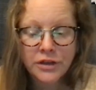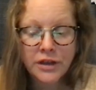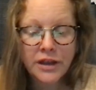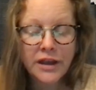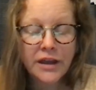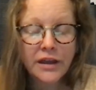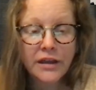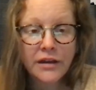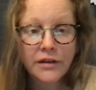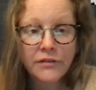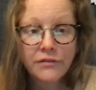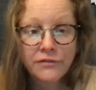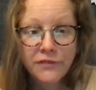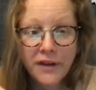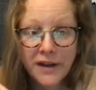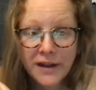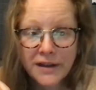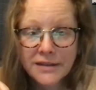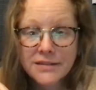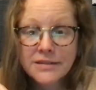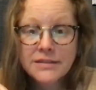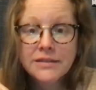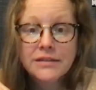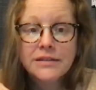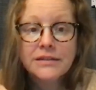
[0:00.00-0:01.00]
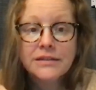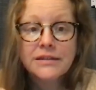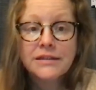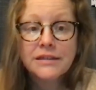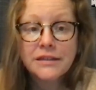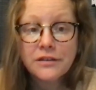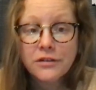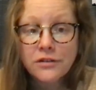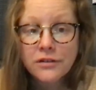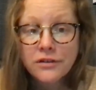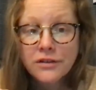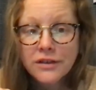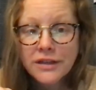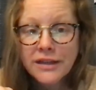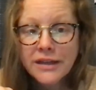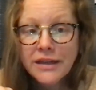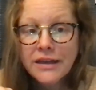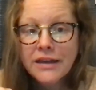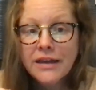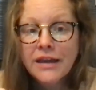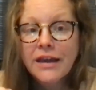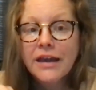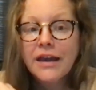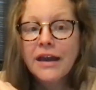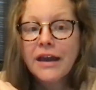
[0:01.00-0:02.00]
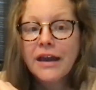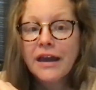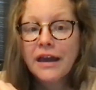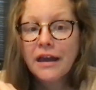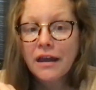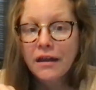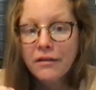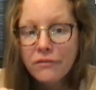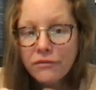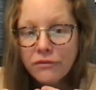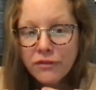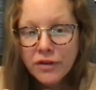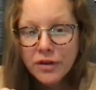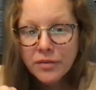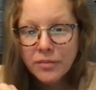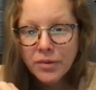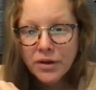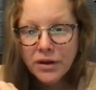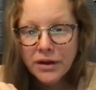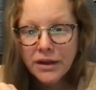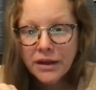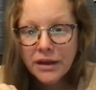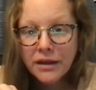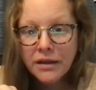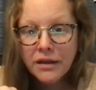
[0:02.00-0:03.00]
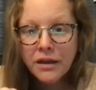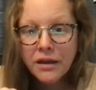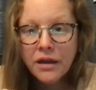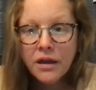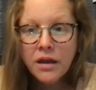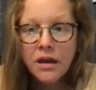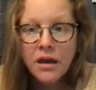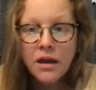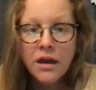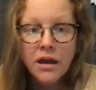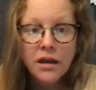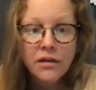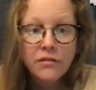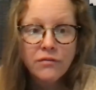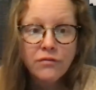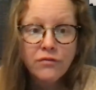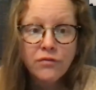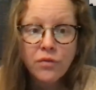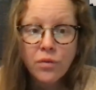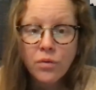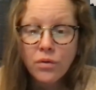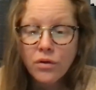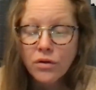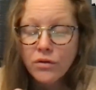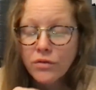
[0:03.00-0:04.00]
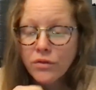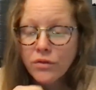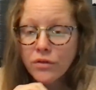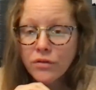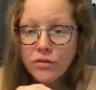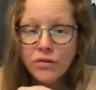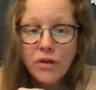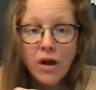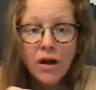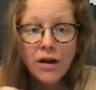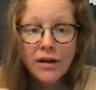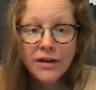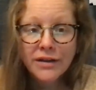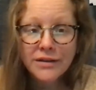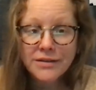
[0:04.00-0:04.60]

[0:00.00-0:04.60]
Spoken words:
it affects literally everybody. And for the longest